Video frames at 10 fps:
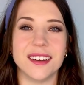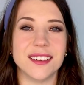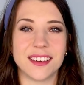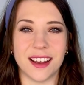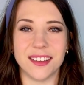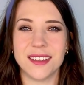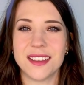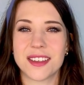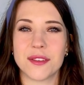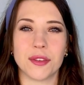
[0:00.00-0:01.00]

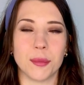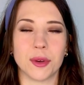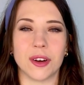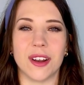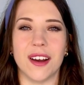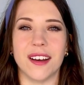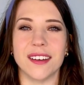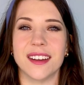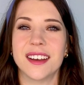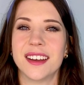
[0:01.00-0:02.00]
Intense from Guerlain.